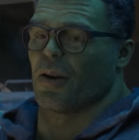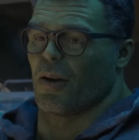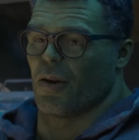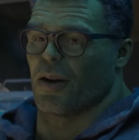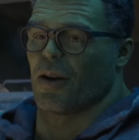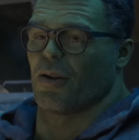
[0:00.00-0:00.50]

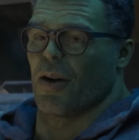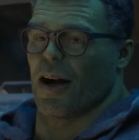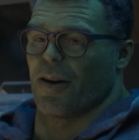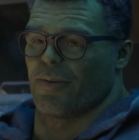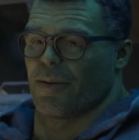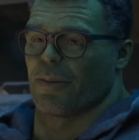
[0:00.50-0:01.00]
main reason
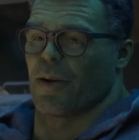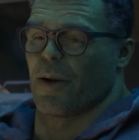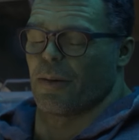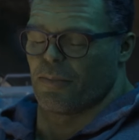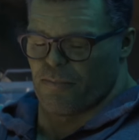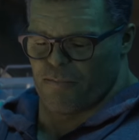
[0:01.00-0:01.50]
why Kevin
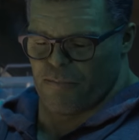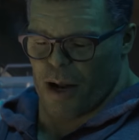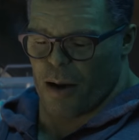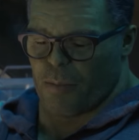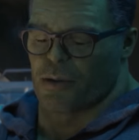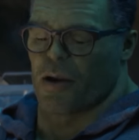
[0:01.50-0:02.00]
Feige has
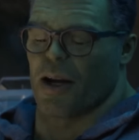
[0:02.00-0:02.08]
only